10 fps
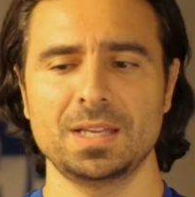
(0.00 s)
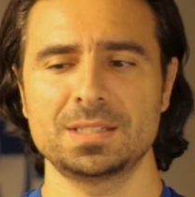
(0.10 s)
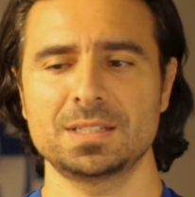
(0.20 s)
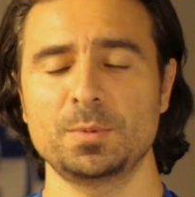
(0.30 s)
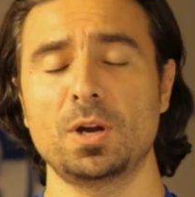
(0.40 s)

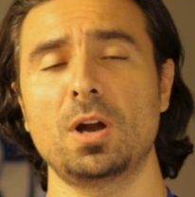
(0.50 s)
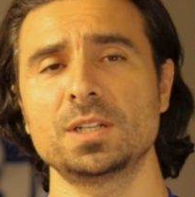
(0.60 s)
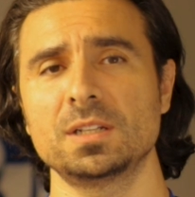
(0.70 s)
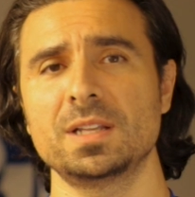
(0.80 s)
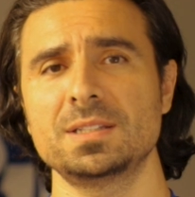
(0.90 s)
It's going to be hard
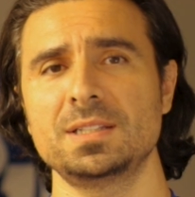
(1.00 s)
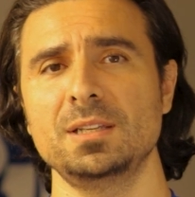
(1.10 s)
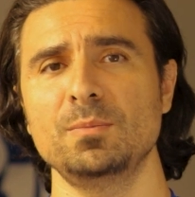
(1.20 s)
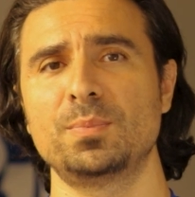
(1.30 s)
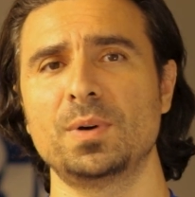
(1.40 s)
to get on that
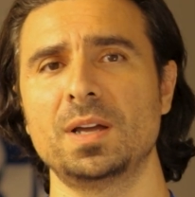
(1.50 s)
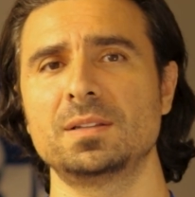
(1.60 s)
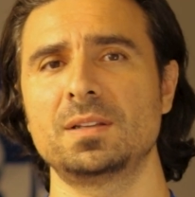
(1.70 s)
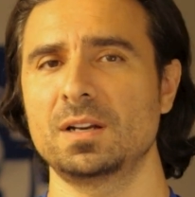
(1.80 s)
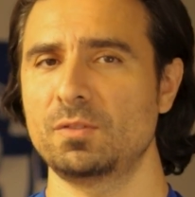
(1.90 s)
team,
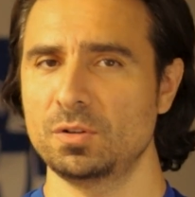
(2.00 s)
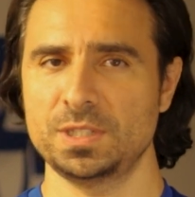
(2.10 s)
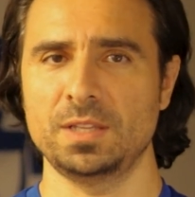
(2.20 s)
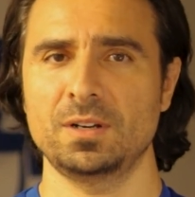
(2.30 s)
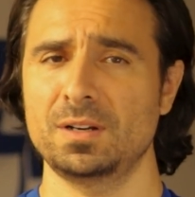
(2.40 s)
but they're going to
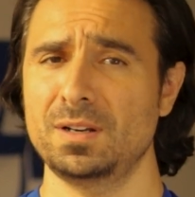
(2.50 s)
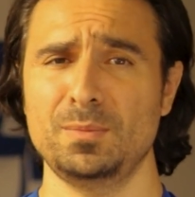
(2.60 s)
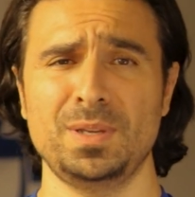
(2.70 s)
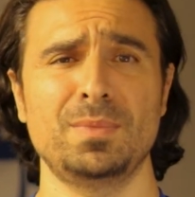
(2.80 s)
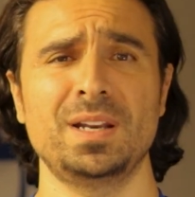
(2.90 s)
rotate. They're going
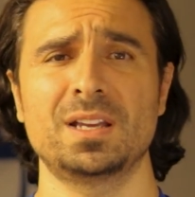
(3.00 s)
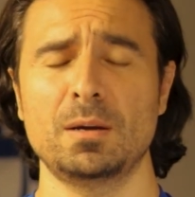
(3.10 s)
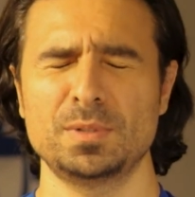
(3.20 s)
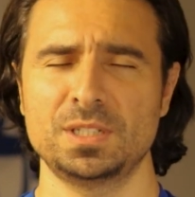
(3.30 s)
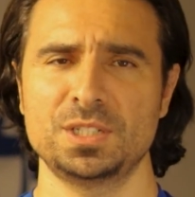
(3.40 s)
to be in many
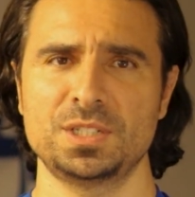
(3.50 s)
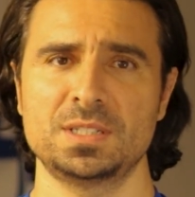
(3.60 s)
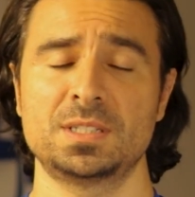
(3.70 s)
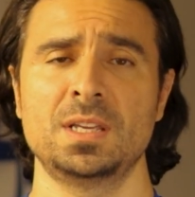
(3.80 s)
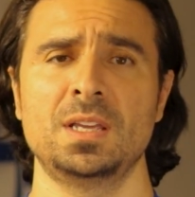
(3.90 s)

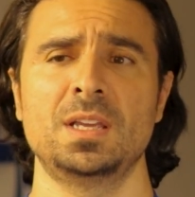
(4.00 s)
competitions.